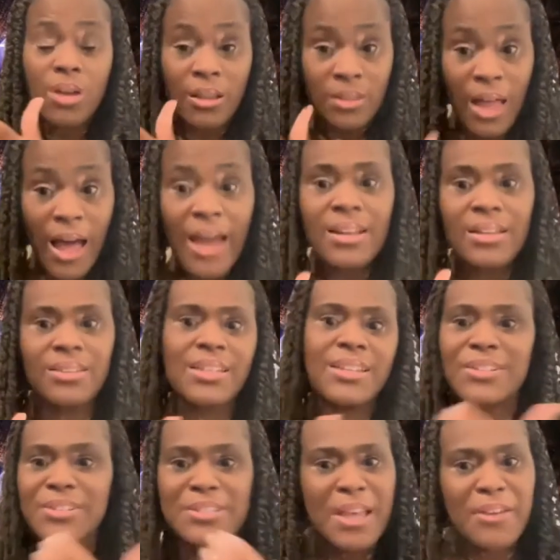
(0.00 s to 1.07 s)
lot of
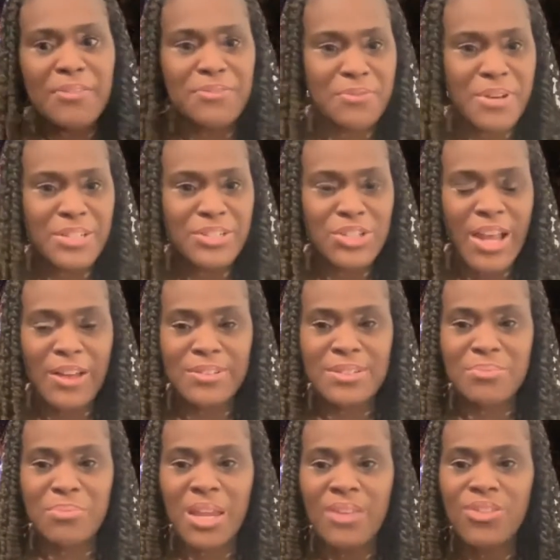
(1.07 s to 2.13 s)
leaders have reached out to
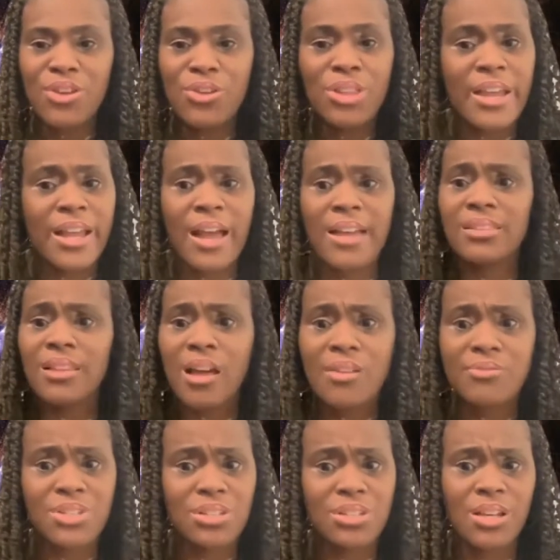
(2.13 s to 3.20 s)
me and they're like, I'd
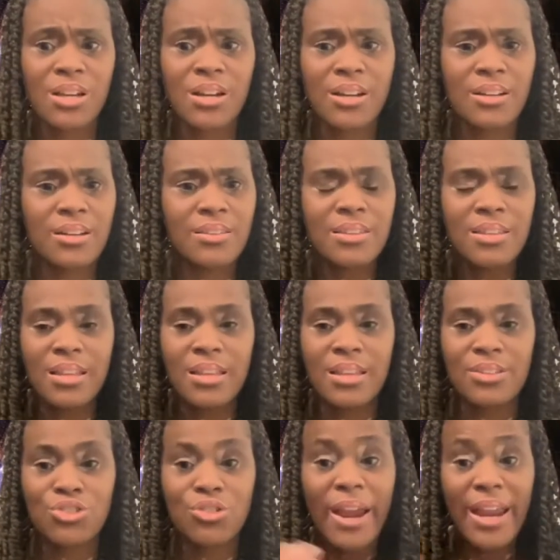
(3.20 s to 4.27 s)
love to learn the
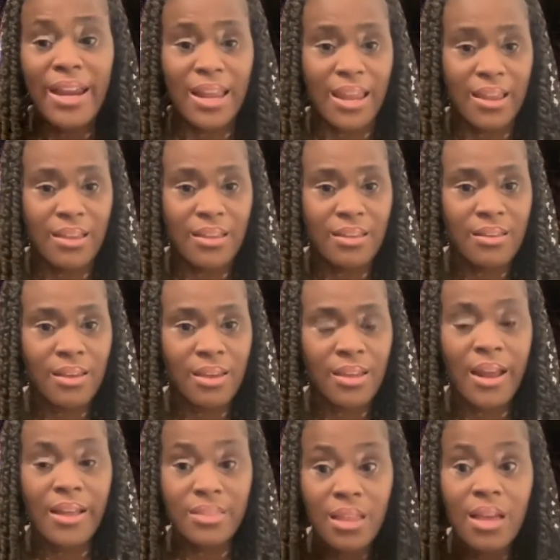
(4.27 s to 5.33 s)
training and
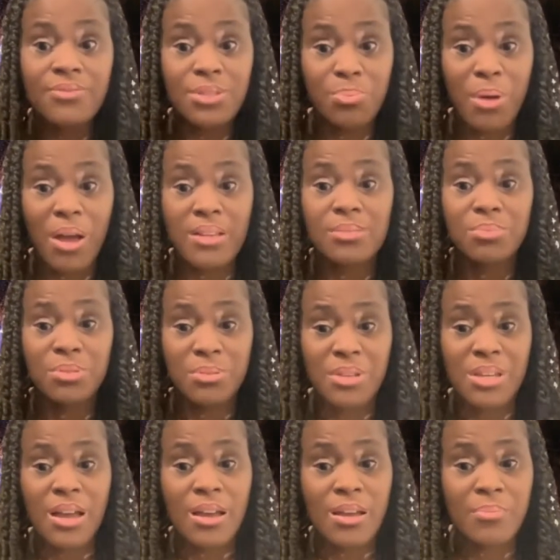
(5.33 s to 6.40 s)
I'd love to possibly
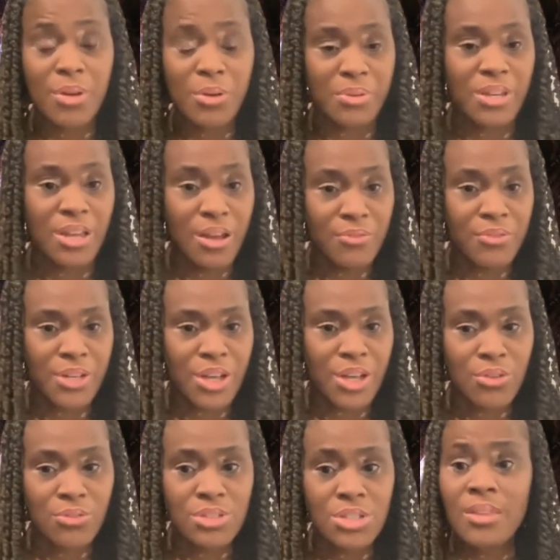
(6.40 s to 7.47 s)
become a recovery
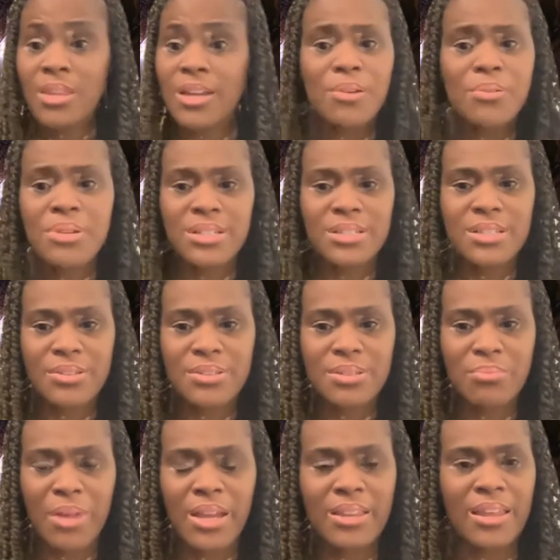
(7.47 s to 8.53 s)
coach. They don't want to tell
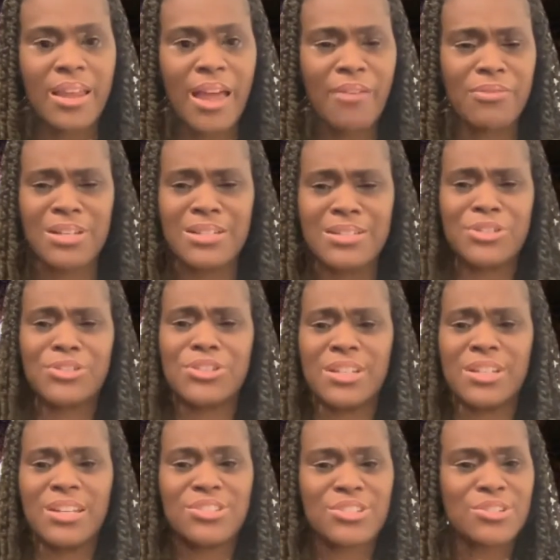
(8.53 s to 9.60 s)
somebody they have an addiction
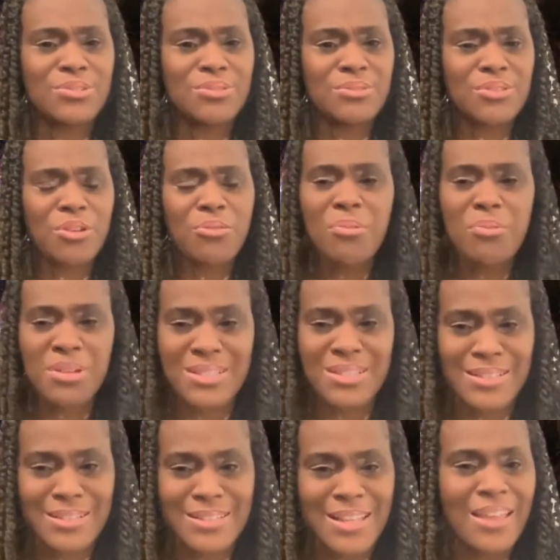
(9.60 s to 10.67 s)
issue. No one wants
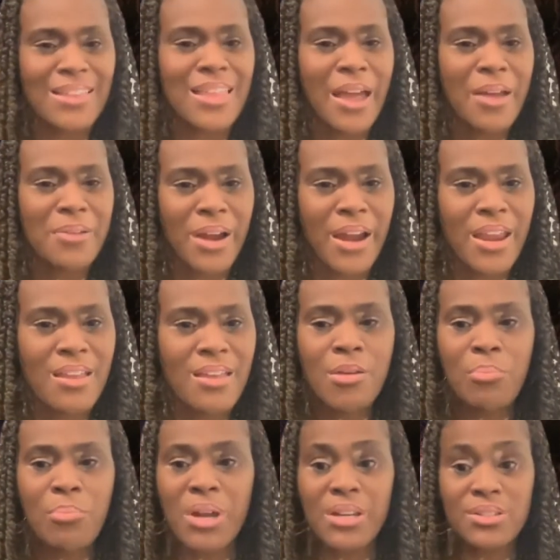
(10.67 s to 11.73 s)
to say that, right?
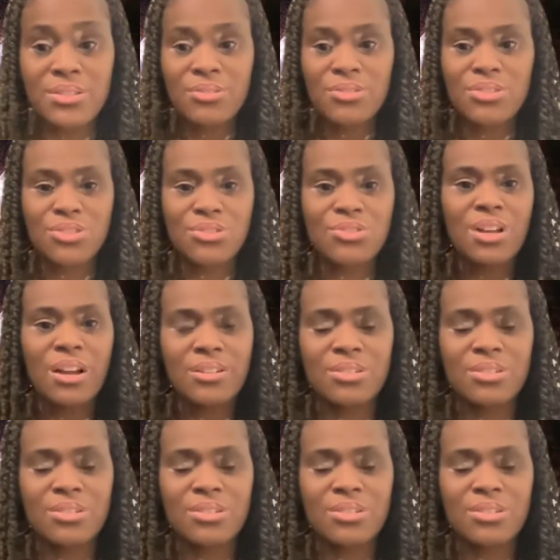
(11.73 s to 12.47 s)
But as soon as you start to